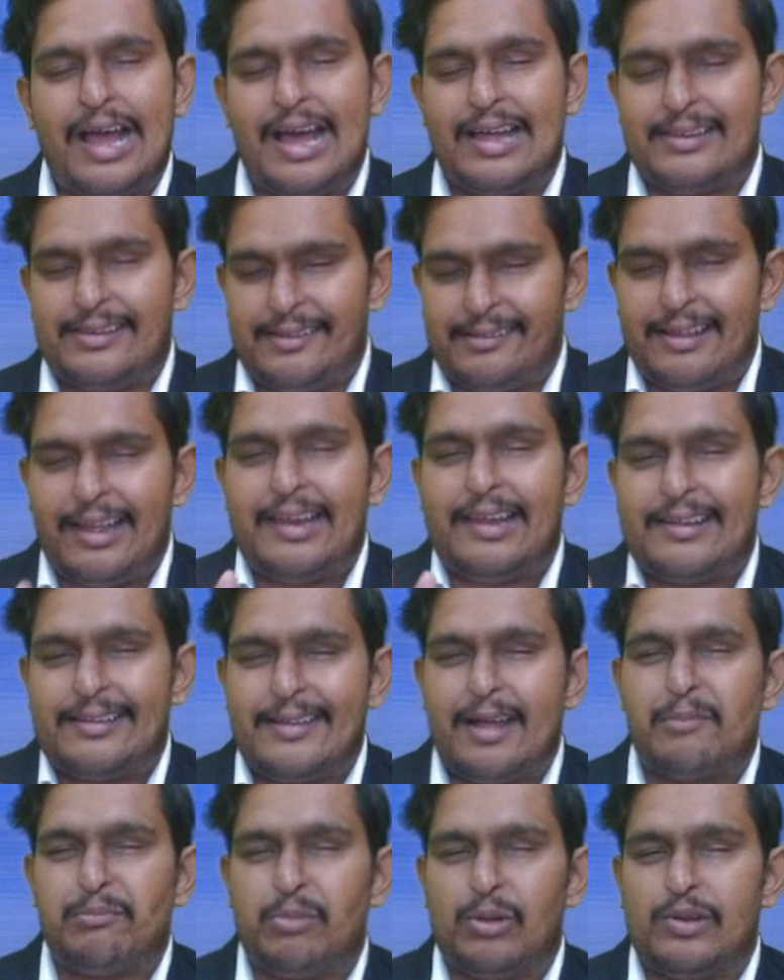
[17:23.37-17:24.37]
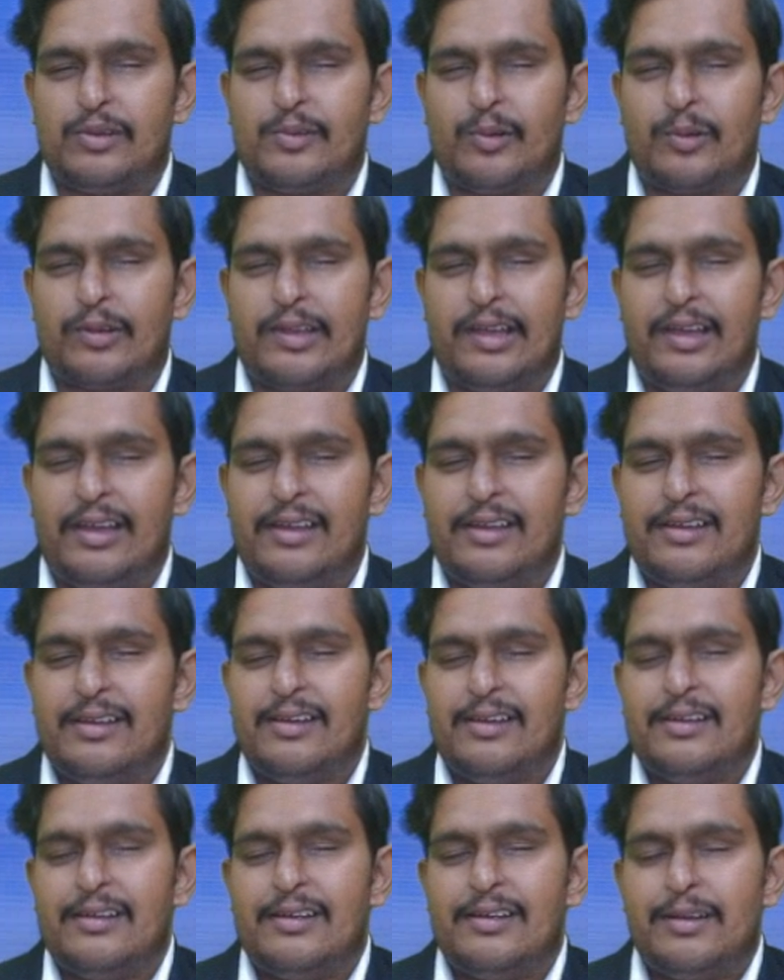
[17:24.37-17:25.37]
These are examples, okay?
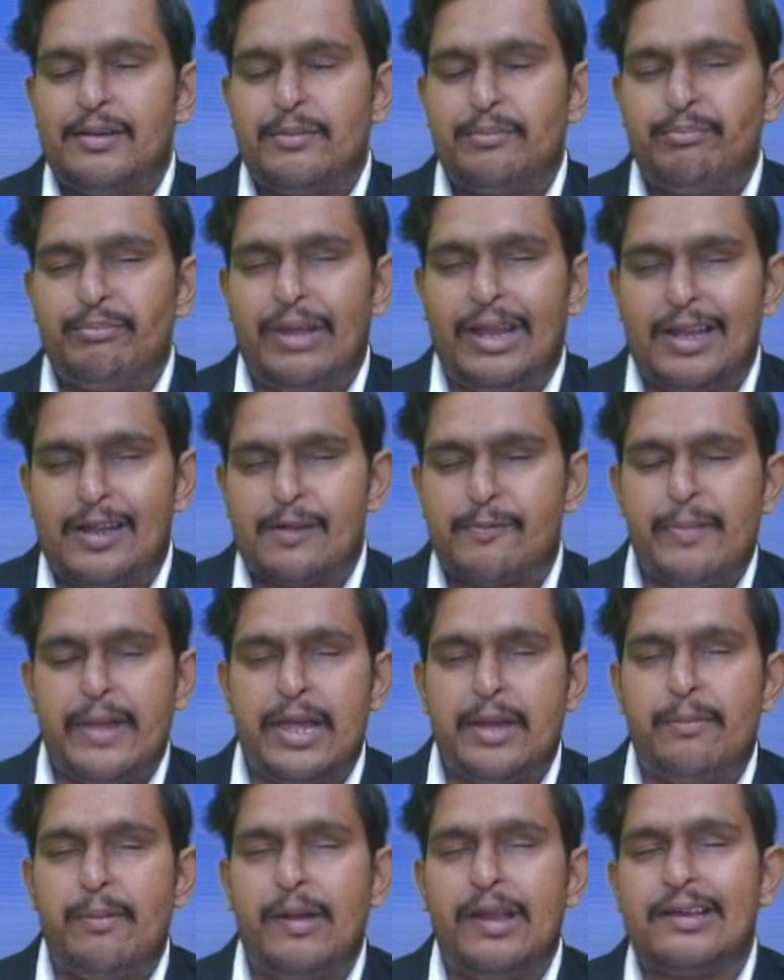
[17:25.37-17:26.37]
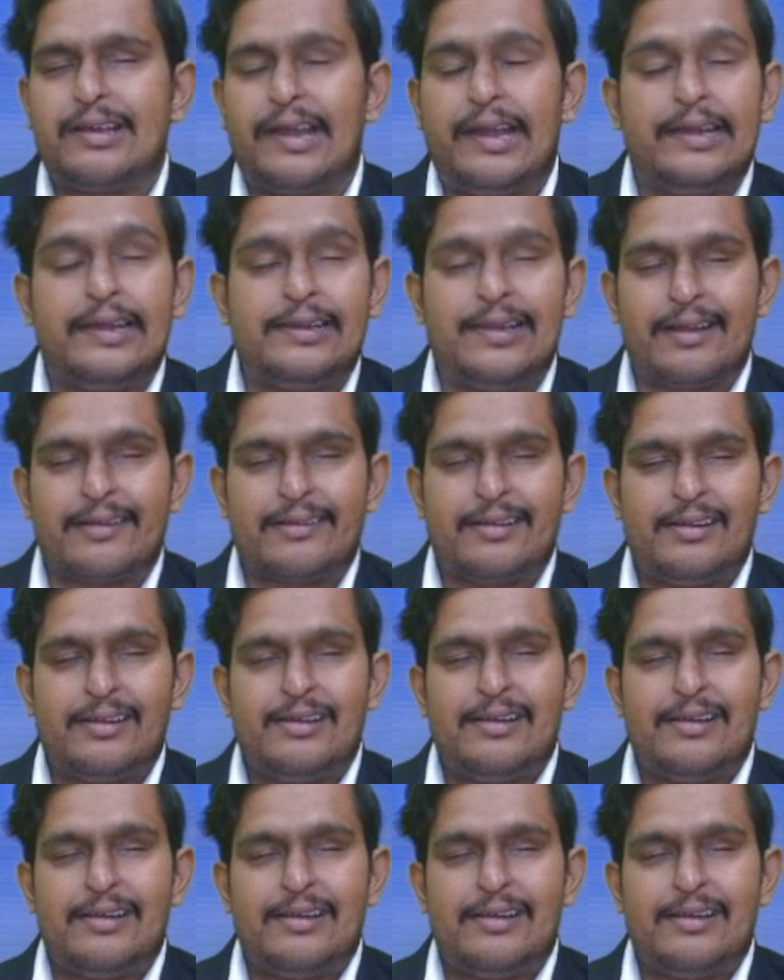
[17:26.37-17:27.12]
Bills payable, creditors.